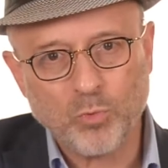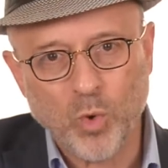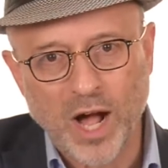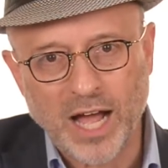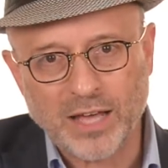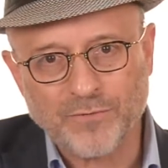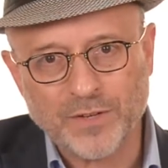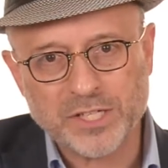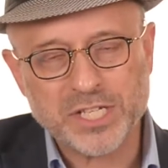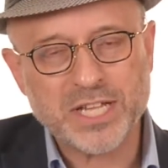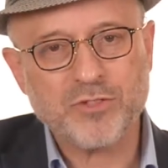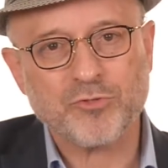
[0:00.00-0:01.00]
wife and
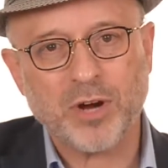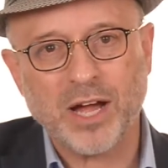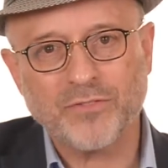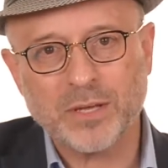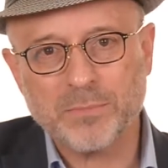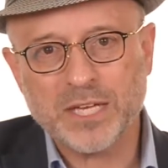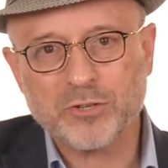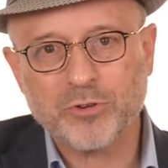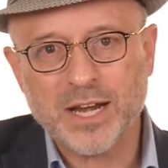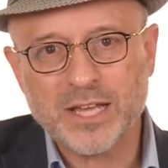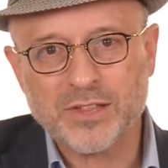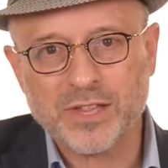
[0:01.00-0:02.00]
she's driving me
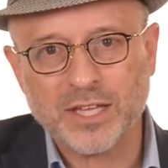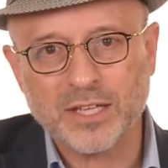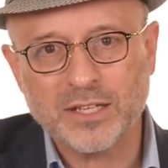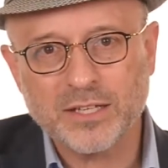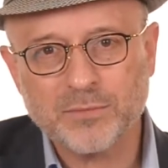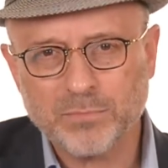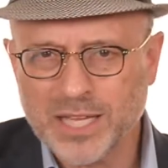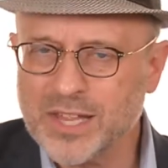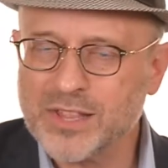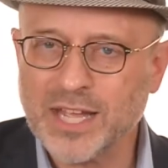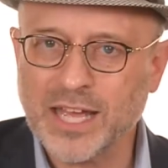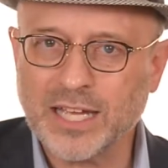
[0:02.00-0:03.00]
crazy. Please
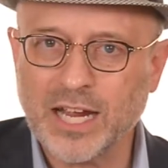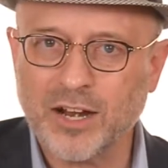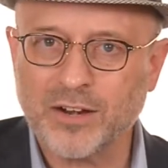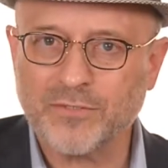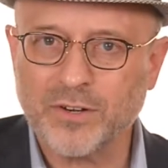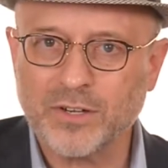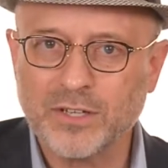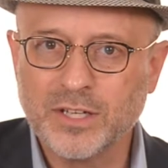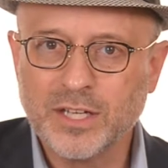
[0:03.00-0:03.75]
take care of her.